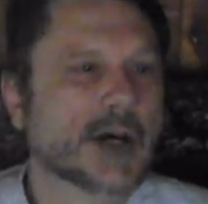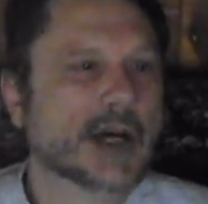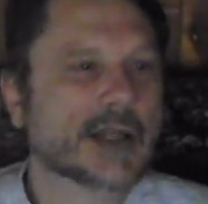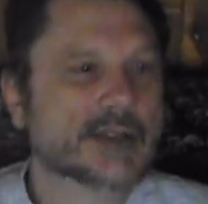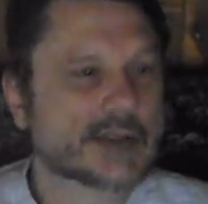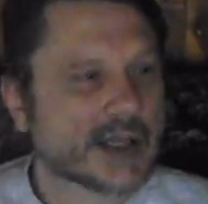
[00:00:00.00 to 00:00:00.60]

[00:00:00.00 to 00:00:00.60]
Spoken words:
but